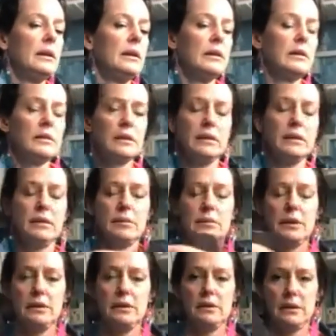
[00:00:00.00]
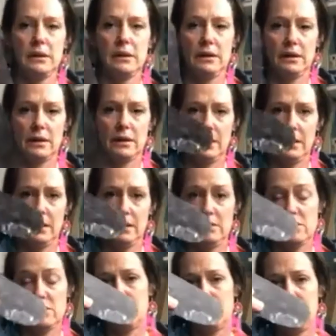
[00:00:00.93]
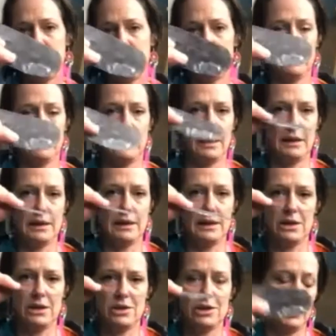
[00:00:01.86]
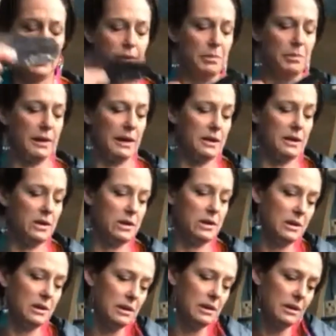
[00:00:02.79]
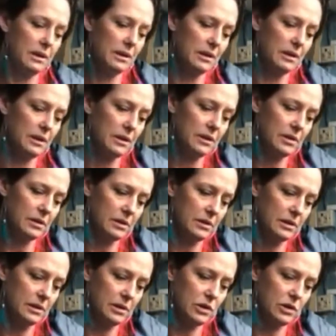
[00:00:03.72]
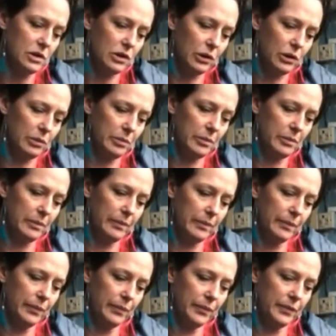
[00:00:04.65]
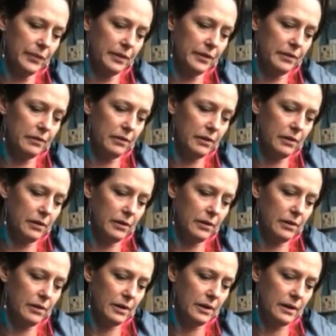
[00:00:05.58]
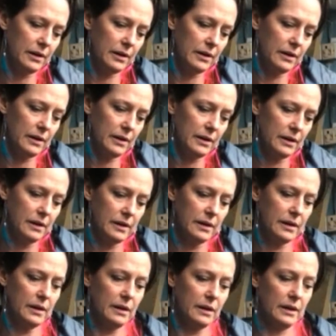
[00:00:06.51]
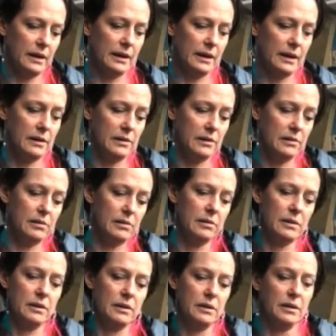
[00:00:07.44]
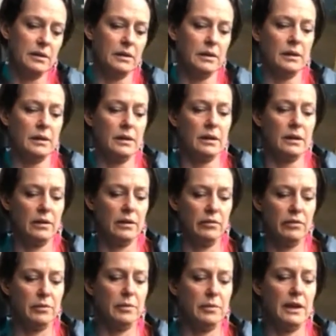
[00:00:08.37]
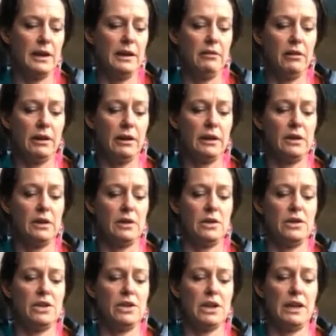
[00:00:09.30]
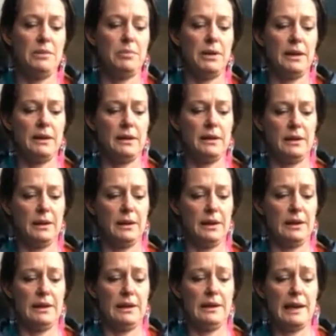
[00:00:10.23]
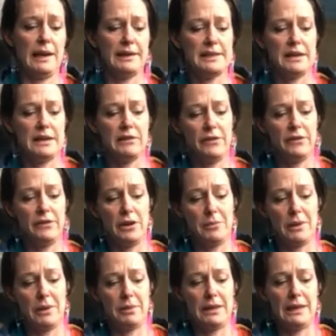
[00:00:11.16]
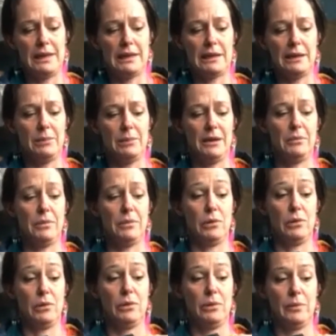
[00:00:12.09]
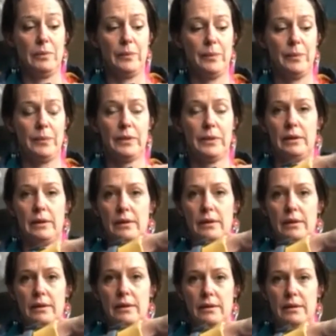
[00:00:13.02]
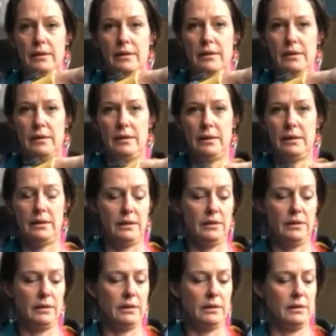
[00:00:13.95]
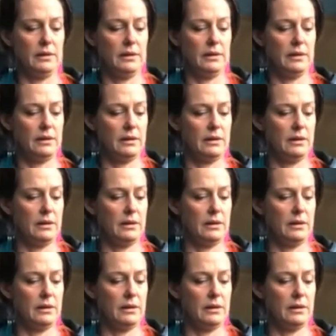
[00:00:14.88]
So I'm using just a metal kidney, a sharp edge, just to chop through the handle. And from there I can shape it and let it firm up a little bit more. Yeah, you can see that.